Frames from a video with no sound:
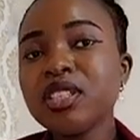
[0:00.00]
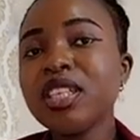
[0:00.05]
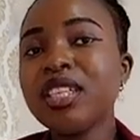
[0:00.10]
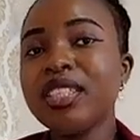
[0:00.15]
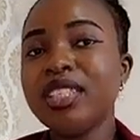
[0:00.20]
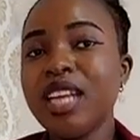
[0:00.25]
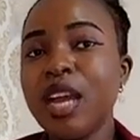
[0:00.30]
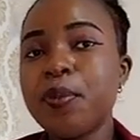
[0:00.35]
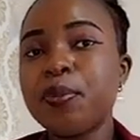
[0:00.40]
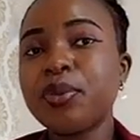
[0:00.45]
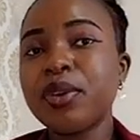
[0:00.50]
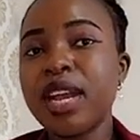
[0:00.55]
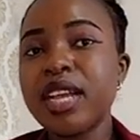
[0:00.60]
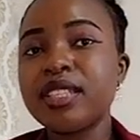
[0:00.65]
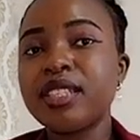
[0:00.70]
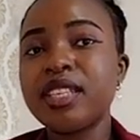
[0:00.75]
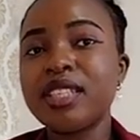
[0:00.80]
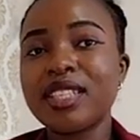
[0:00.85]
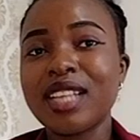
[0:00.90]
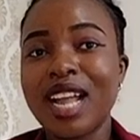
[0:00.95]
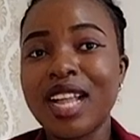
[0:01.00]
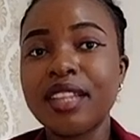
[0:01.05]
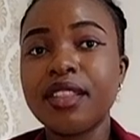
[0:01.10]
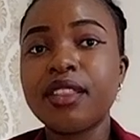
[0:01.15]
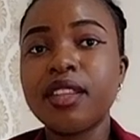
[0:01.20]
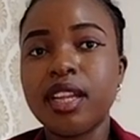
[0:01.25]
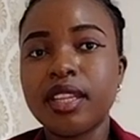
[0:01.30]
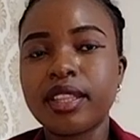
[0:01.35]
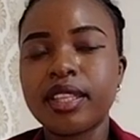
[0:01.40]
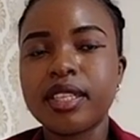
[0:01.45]
their prices are
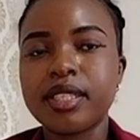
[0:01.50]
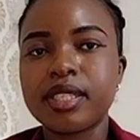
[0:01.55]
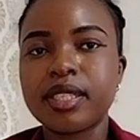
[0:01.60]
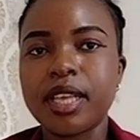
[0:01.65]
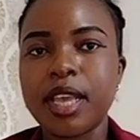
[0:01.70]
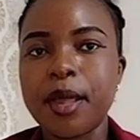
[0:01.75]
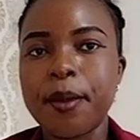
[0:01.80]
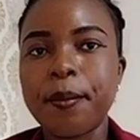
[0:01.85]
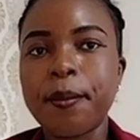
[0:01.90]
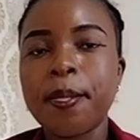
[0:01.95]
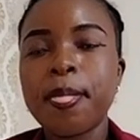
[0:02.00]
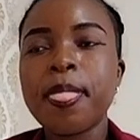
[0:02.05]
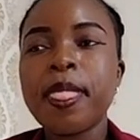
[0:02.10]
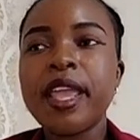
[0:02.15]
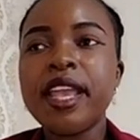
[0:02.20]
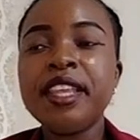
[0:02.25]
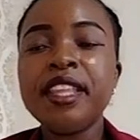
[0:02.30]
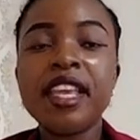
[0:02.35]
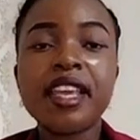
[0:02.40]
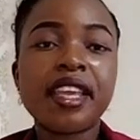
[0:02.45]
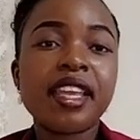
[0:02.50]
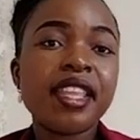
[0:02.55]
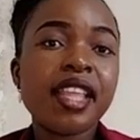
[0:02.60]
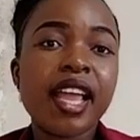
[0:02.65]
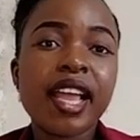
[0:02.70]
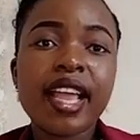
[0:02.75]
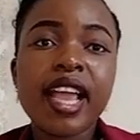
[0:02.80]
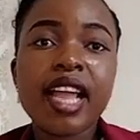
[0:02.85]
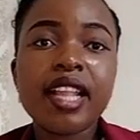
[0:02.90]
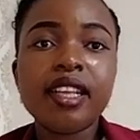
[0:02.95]
not the same. In a
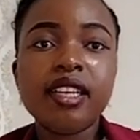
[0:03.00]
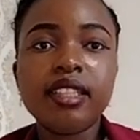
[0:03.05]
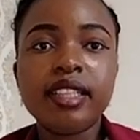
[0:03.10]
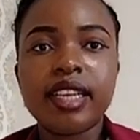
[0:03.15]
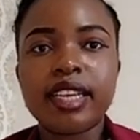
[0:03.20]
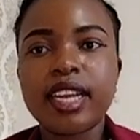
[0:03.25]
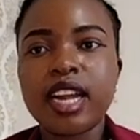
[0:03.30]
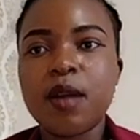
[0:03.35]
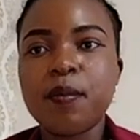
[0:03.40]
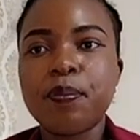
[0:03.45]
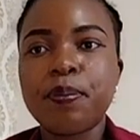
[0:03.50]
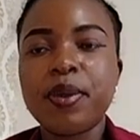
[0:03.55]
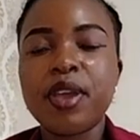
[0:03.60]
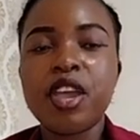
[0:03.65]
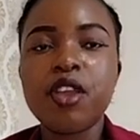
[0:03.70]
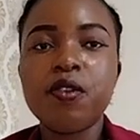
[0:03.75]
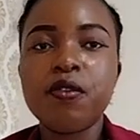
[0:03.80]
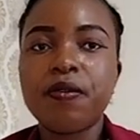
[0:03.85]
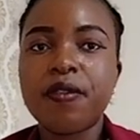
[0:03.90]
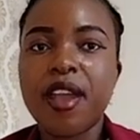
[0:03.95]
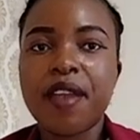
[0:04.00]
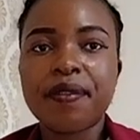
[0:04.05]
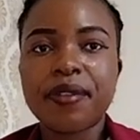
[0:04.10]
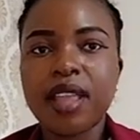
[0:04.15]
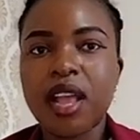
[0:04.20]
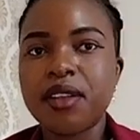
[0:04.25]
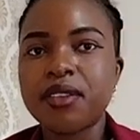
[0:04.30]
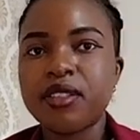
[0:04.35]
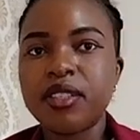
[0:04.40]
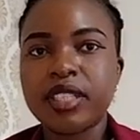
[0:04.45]
kindergarten, they can pay you
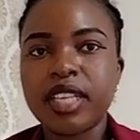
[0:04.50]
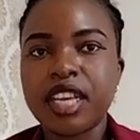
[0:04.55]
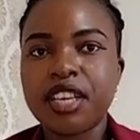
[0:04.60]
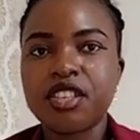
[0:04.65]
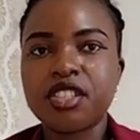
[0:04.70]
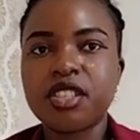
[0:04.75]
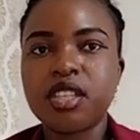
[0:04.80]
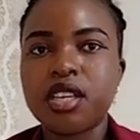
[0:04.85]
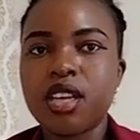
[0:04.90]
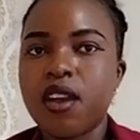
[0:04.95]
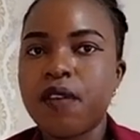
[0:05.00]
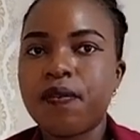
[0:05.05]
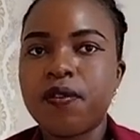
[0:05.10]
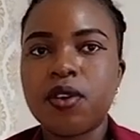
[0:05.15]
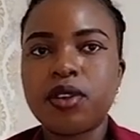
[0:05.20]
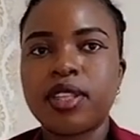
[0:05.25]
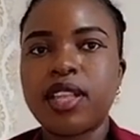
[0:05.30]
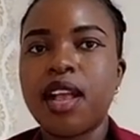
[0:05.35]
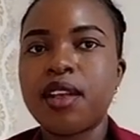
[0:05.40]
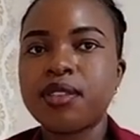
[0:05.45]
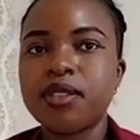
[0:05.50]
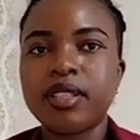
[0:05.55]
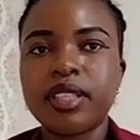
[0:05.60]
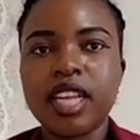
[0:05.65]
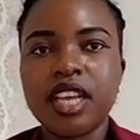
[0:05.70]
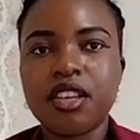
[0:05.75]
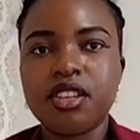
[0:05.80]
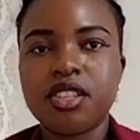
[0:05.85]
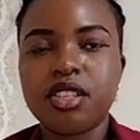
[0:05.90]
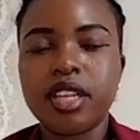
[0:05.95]
5,000 Turkish lira, 4,000
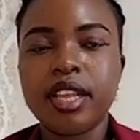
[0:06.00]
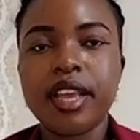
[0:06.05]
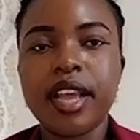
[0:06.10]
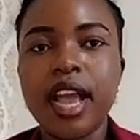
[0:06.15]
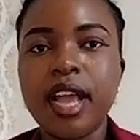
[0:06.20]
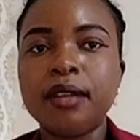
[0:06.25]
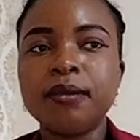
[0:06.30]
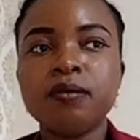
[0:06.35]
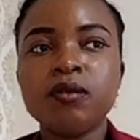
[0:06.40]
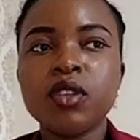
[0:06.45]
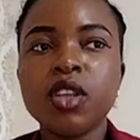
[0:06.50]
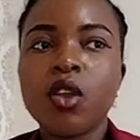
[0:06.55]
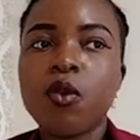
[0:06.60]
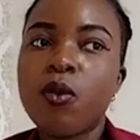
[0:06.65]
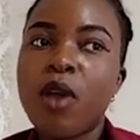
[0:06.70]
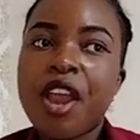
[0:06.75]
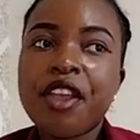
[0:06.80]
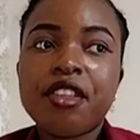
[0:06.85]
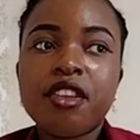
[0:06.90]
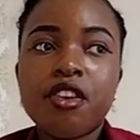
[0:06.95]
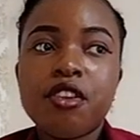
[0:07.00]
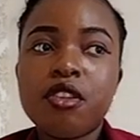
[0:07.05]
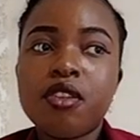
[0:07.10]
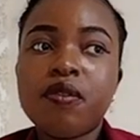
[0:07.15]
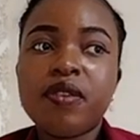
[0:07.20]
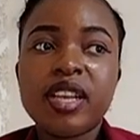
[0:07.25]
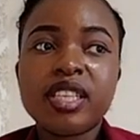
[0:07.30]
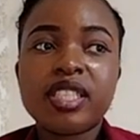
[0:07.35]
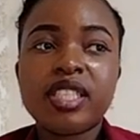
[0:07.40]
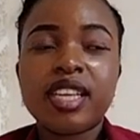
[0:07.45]
Turkish lira, while in the
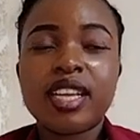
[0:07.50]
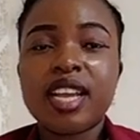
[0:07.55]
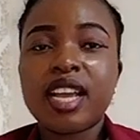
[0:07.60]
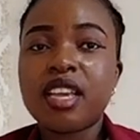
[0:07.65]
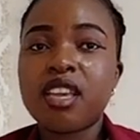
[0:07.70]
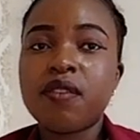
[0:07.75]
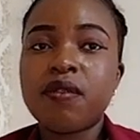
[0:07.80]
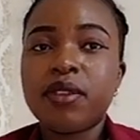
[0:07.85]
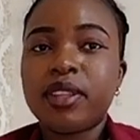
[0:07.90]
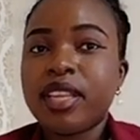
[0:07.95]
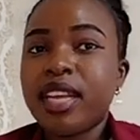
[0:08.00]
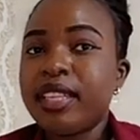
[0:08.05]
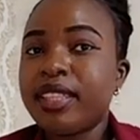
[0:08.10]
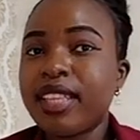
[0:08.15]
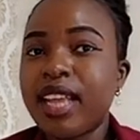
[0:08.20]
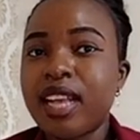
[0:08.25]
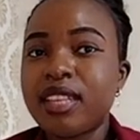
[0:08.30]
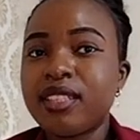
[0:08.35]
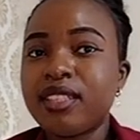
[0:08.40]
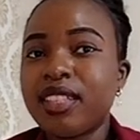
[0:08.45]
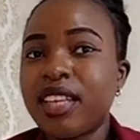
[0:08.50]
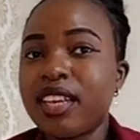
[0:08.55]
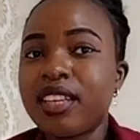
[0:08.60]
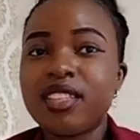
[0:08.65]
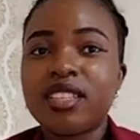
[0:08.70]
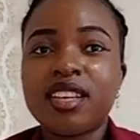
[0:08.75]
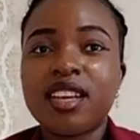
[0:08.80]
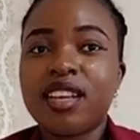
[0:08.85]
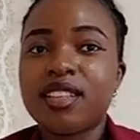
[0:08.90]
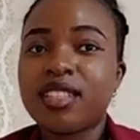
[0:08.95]
university, they can give you 10,000 Turkish
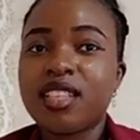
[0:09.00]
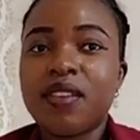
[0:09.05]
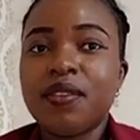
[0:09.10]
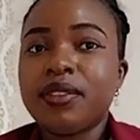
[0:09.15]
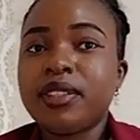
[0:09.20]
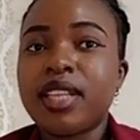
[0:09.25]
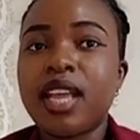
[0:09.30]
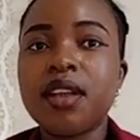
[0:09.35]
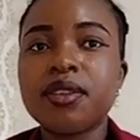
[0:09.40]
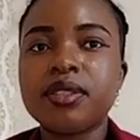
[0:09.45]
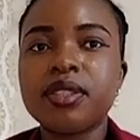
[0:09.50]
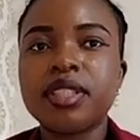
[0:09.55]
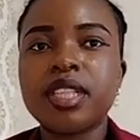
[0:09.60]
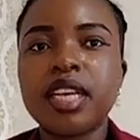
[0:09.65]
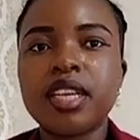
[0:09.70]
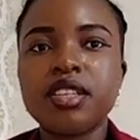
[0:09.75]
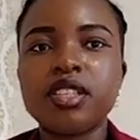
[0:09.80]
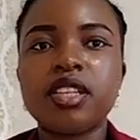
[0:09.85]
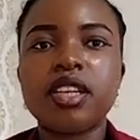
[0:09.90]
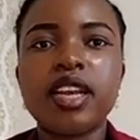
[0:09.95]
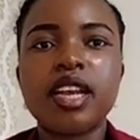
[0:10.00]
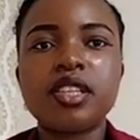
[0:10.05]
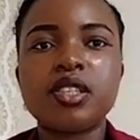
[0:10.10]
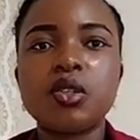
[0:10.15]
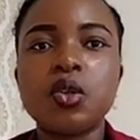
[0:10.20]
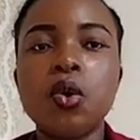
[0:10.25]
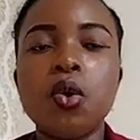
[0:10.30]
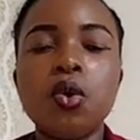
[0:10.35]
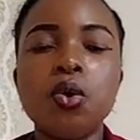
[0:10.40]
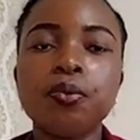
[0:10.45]
lira, 7,000 Turkish lira.
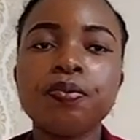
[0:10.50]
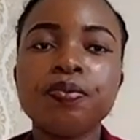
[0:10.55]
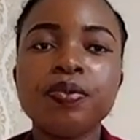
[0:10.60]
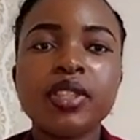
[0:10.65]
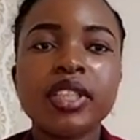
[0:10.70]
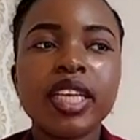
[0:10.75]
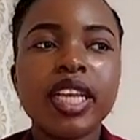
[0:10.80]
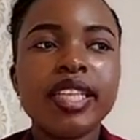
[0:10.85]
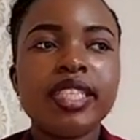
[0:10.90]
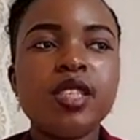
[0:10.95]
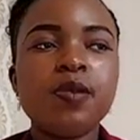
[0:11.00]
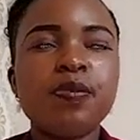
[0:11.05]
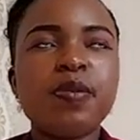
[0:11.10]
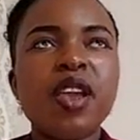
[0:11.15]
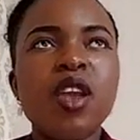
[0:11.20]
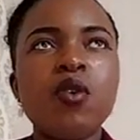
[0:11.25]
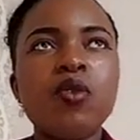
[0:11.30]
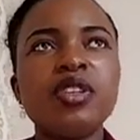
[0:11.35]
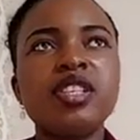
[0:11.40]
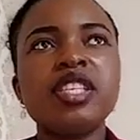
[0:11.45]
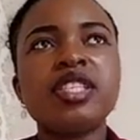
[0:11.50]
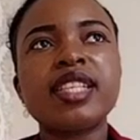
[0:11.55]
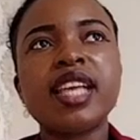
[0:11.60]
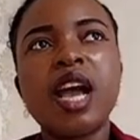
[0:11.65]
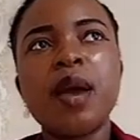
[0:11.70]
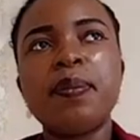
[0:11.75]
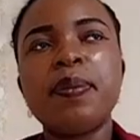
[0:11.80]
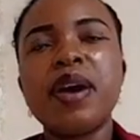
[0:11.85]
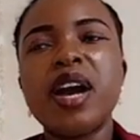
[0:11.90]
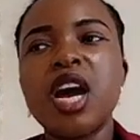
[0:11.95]
So it depends, which is
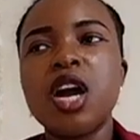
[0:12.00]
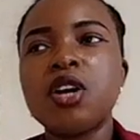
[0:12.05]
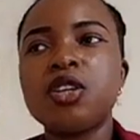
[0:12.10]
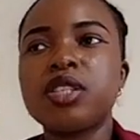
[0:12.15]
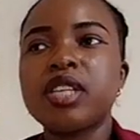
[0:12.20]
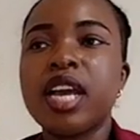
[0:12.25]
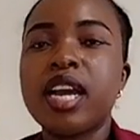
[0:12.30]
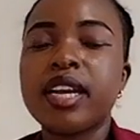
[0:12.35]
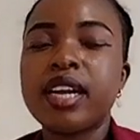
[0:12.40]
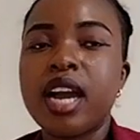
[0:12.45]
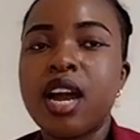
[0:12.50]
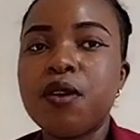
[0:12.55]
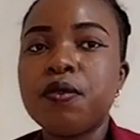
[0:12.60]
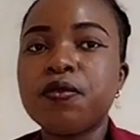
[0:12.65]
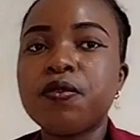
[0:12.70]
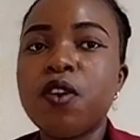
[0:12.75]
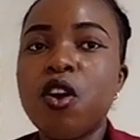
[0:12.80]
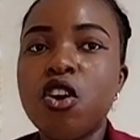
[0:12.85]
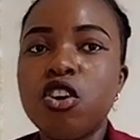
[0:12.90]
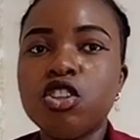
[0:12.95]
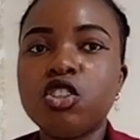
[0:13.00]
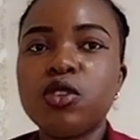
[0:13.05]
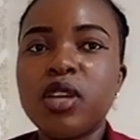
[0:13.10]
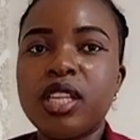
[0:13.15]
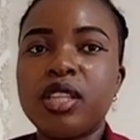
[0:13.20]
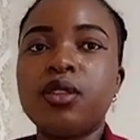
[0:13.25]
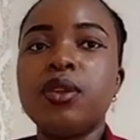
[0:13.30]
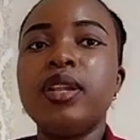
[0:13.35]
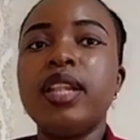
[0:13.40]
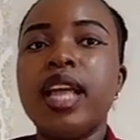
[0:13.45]
about around $400